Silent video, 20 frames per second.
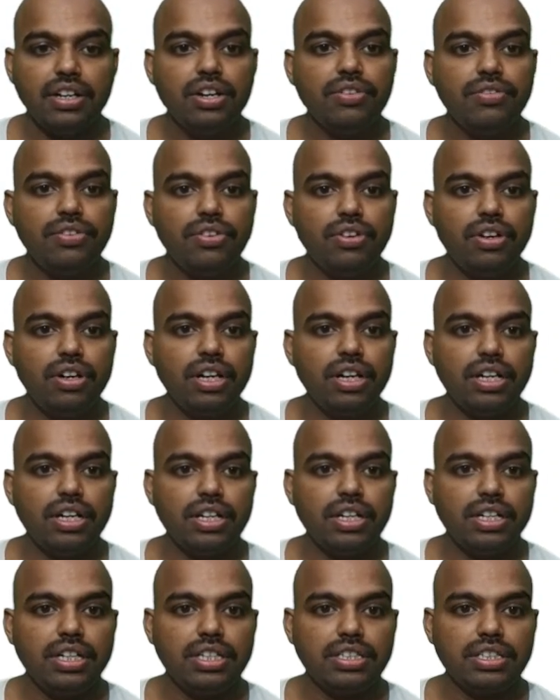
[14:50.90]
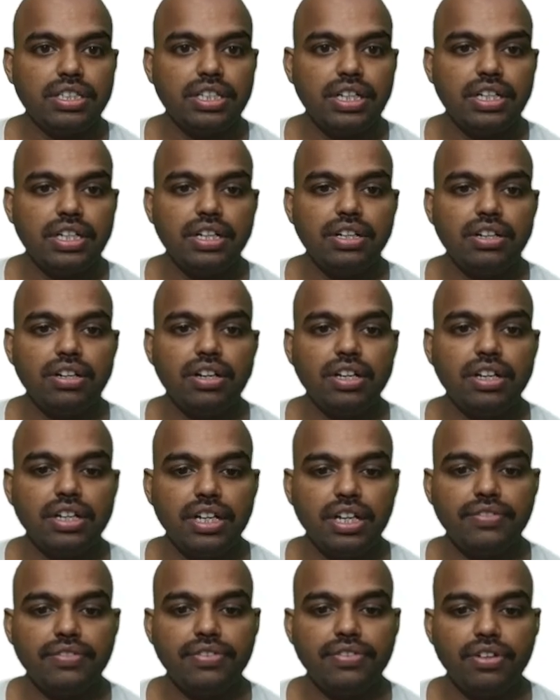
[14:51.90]
folder. It is created .get
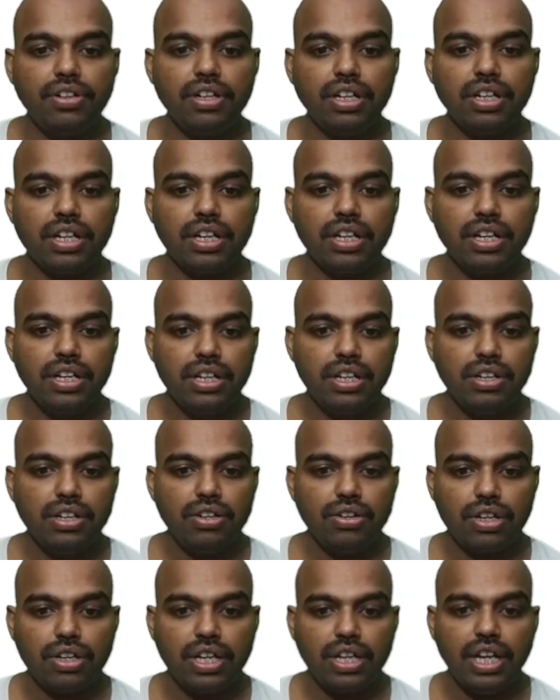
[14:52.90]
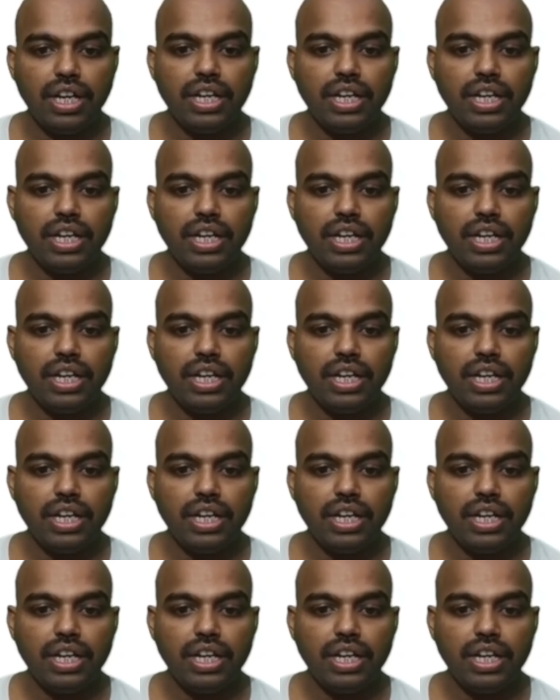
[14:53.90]
folder. Okay,